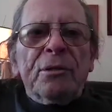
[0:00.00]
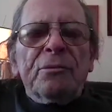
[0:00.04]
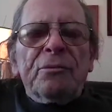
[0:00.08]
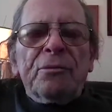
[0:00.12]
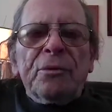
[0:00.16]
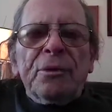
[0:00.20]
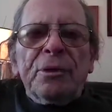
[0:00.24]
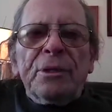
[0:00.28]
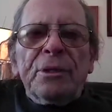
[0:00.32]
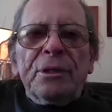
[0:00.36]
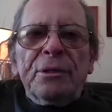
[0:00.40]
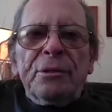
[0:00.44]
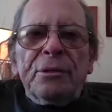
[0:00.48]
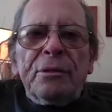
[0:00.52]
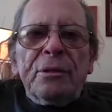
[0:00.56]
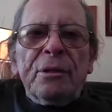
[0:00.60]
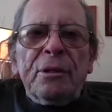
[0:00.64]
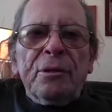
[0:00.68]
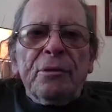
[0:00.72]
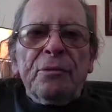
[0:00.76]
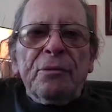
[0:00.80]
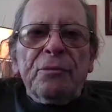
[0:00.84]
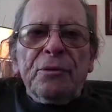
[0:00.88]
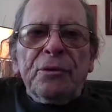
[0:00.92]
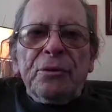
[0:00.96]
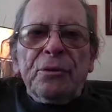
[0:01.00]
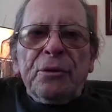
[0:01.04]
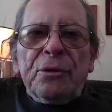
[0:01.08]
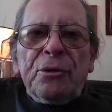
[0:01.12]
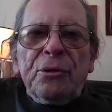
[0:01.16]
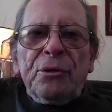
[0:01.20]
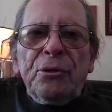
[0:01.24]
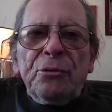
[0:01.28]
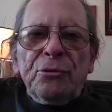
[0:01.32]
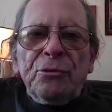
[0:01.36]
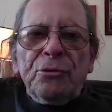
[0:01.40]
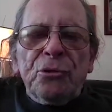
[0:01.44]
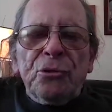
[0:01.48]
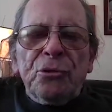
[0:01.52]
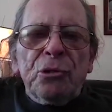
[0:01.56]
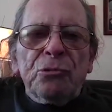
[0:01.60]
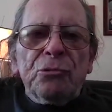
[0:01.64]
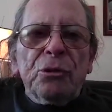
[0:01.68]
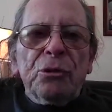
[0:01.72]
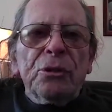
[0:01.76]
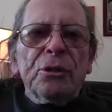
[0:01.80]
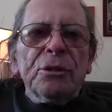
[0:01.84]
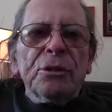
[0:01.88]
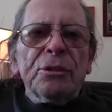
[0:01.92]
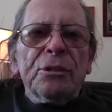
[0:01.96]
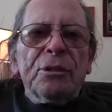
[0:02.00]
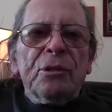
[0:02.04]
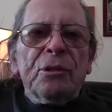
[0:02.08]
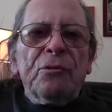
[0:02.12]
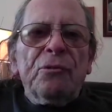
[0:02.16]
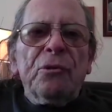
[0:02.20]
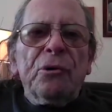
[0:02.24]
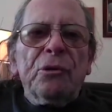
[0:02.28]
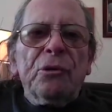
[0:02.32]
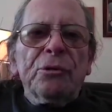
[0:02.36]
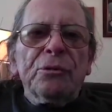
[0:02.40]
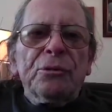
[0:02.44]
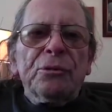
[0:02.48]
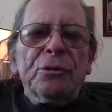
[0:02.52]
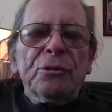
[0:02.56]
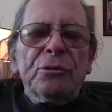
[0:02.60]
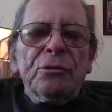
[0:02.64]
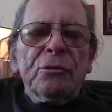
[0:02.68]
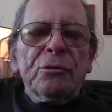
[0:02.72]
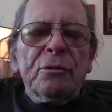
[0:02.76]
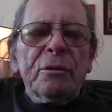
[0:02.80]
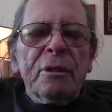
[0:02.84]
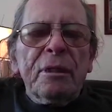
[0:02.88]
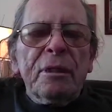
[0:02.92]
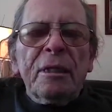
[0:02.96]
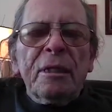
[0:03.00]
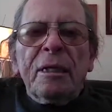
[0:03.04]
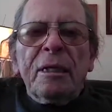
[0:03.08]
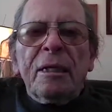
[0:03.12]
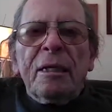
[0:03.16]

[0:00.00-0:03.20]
of their growth. So we're looking forward to